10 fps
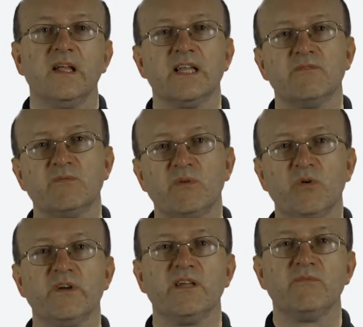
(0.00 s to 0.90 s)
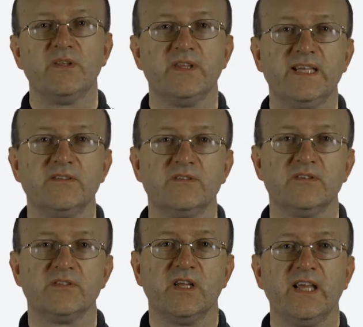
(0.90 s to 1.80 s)
Now, when we're working with
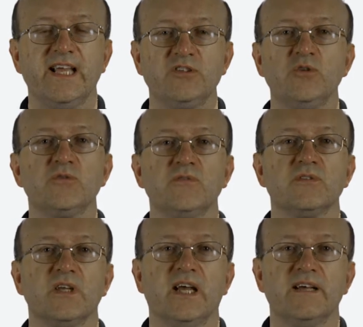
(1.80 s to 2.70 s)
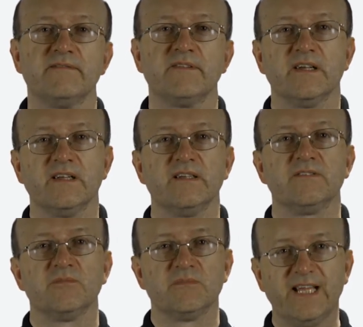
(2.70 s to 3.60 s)
integers, it's useful to have
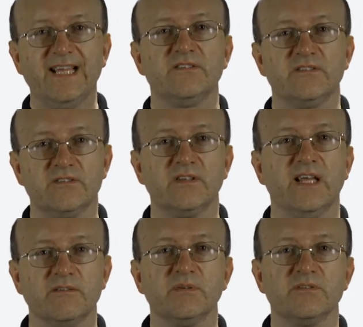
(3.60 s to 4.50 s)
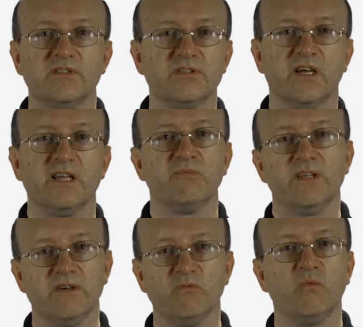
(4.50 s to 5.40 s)
some tests to help us decide
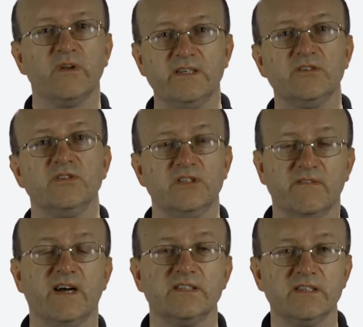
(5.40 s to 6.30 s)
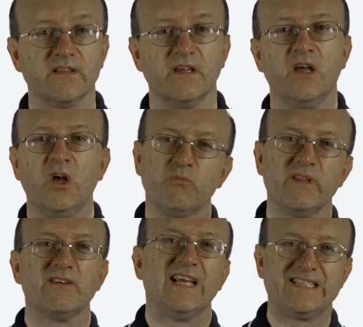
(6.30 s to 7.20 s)
whether one integer divides another
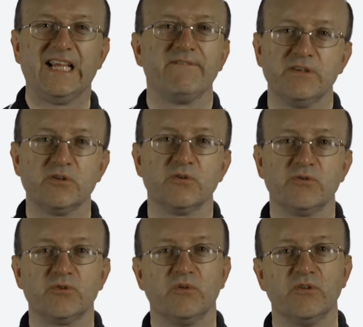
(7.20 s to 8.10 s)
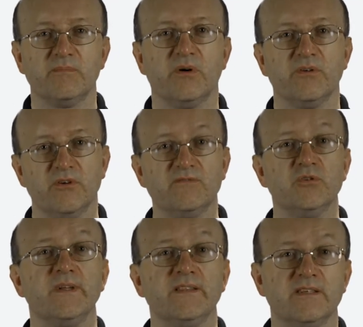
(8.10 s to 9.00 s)
without actually having to go through all the bother of
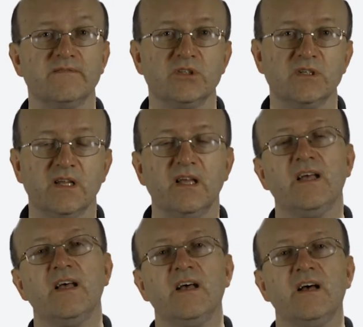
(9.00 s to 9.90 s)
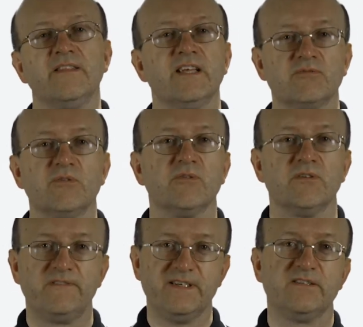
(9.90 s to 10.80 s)
doing the division. And that's what I'm going to
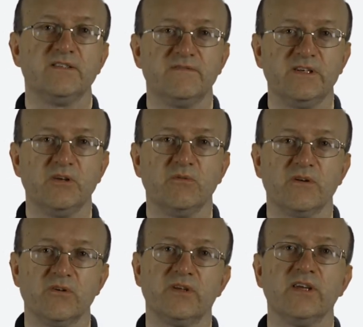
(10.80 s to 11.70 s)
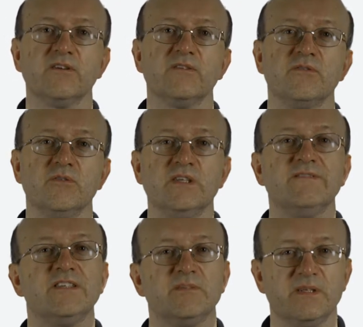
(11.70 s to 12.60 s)
finish this video on, looking at a few
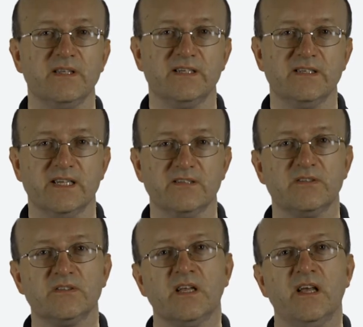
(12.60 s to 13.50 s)
divisibility tests,